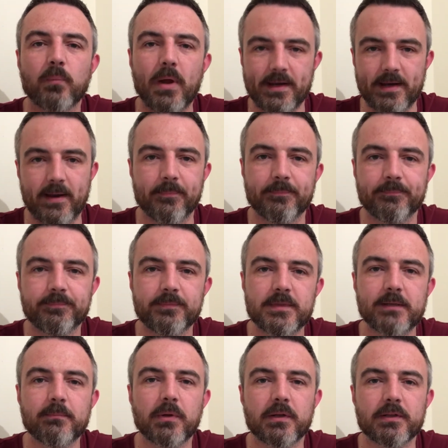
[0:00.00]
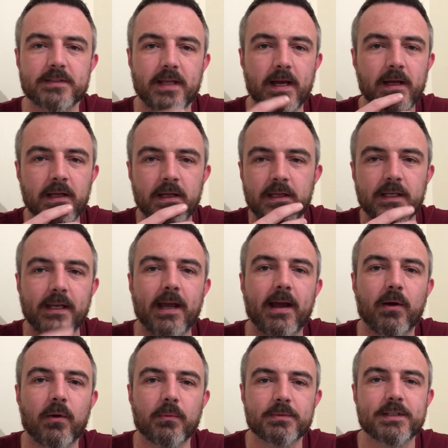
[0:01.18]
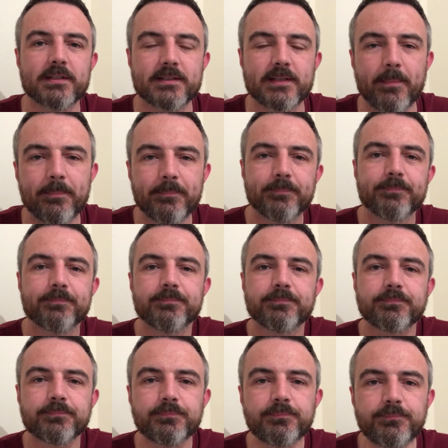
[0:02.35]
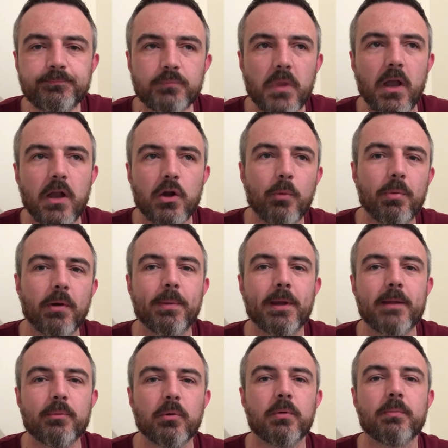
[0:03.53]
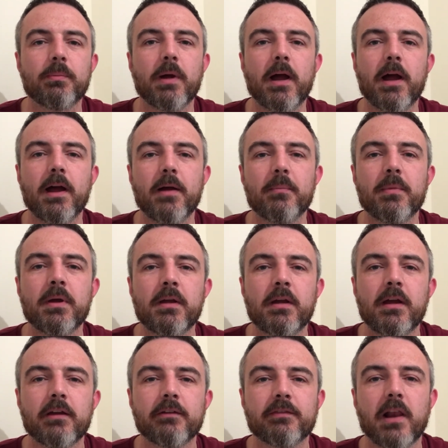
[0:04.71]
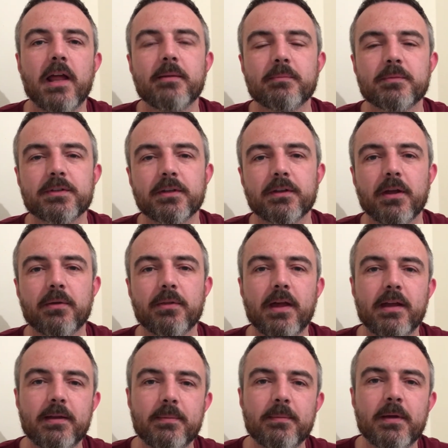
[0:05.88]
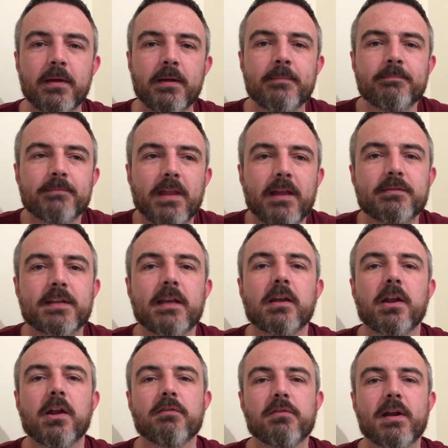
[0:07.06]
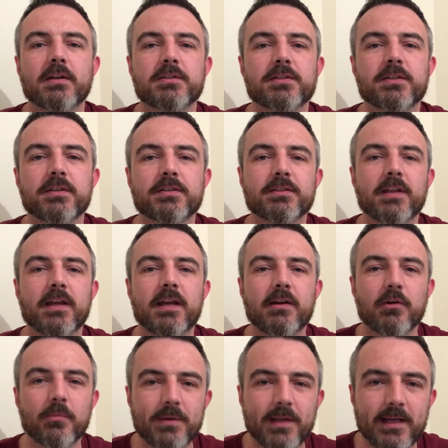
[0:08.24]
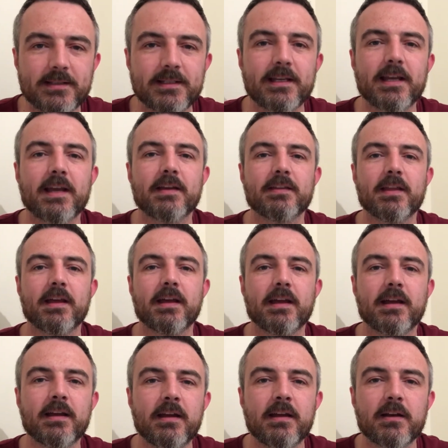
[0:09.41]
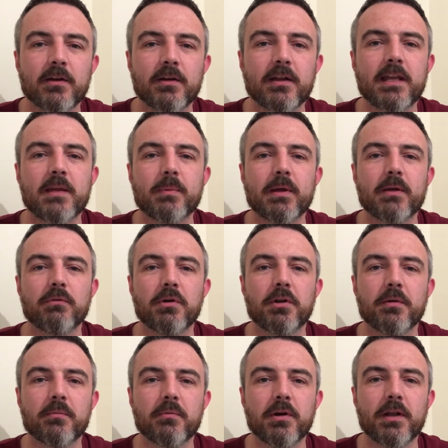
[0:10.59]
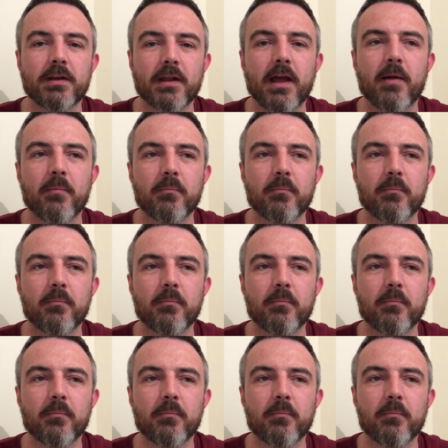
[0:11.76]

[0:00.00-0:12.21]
went down. Simple as that. Now, since then, a couple of people have claimed that they've taken over Exodus, they're updating it, they're going to keep it running and running,